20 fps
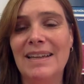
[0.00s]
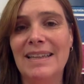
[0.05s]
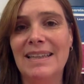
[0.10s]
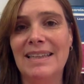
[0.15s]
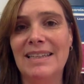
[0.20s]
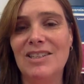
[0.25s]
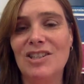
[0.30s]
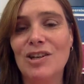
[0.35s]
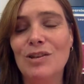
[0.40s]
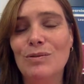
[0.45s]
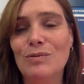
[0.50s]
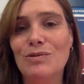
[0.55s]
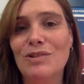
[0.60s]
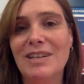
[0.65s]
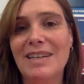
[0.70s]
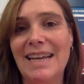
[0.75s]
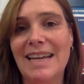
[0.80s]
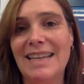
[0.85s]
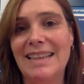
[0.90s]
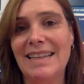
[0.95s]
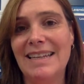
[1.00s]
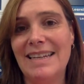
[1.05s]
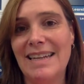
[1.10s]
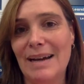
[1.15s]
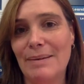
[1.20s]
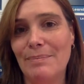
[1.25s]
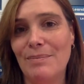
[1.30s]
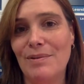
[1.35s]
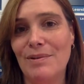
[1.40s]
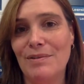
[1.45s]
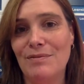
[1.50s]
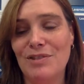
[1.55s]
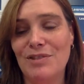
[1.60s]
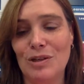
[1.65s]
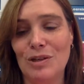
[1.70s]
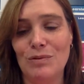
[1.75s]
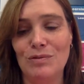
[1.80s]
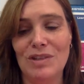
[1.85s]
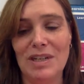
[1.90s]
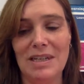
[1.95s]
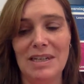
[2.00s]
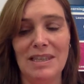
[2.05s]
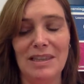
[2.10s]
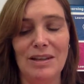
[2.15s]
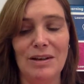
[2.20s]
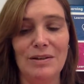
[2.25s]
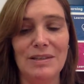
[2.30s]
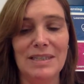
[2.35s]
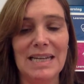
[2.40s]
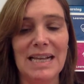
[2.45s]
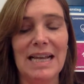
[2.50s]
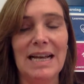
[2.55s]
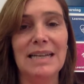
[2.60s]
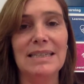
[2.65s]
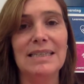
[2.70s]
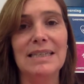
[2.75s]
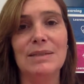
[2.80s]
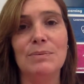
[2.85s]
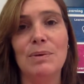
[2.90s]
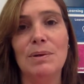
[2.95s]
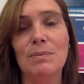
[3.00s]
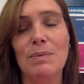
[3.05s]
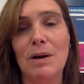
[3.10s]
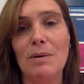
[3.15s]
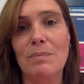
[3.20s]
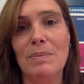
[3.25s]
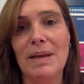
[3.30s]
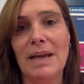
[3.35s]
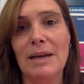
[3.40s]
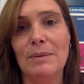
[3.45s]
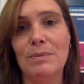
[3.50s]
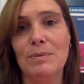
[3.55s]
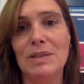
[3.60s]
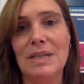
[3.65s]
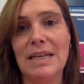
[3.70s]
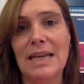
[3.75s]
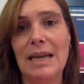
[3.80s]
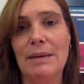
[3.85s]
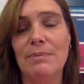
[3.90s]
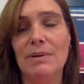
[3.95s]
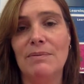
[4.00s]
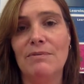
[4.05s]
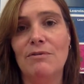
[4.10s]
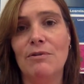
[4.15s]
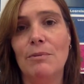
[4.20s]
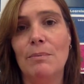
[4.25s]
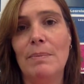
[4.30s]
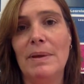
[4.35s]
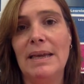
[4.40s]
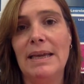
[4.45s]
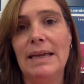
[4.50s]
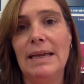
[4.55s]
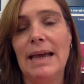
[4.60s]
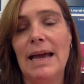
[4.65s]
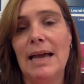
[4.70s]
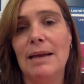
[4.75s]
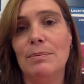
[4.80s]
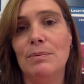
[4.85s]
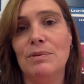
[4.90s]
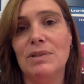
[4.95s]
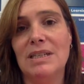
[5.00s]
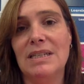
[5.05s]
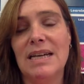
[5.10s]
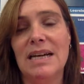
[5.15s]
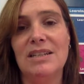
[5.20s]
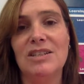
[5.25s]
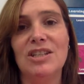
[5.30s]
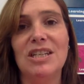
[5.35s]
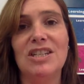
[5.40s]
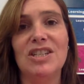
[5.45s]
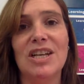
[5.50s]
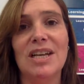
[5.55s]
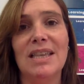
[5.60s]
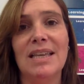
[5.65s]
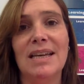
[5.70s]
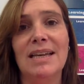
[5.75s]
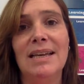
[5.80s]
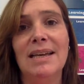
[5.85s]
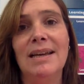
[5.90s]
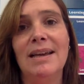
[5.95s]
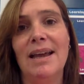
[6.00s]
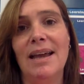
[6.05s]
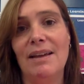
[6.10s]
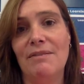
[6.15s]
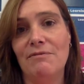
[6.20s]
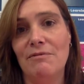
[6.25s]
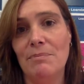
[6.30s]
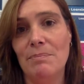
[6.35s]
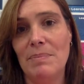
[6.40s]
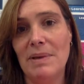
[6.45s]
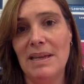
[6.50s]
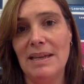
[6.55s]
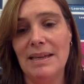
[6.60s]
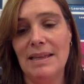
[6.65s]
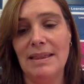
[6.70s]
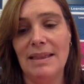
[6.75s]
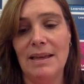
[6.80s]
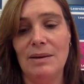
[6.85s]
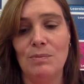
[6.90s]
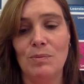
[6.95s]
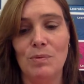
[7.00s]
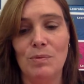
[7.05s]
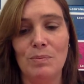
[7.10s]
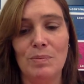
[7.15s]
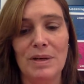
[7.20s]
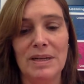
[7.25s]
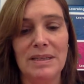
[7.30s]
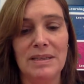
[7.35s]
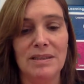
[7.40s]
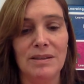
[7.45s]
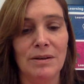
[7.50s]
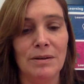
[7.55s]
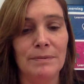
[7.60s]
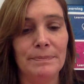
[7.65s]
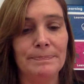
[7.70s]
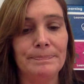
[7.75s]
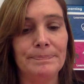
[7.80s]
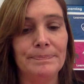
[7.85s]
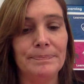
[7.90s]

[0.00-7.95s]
the children and the number of children in those classes. We won't be able to keep them from being able to touch each other and from being in that warm breath zone.